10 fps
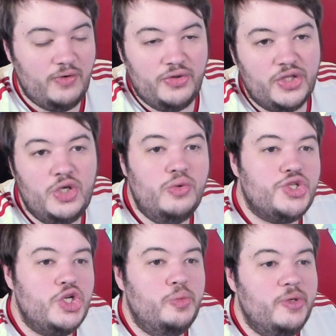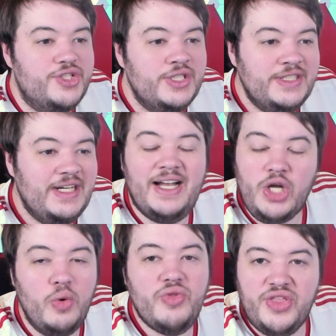other YouTubers, I
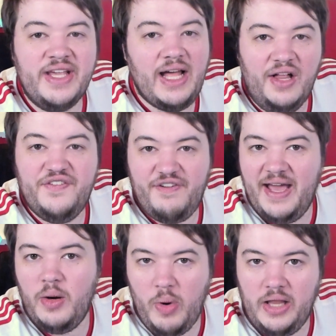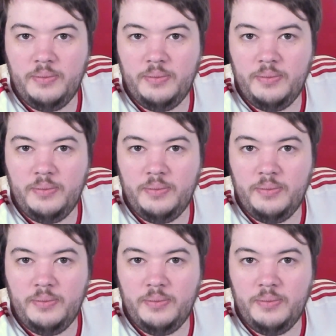don't think I'll fare well.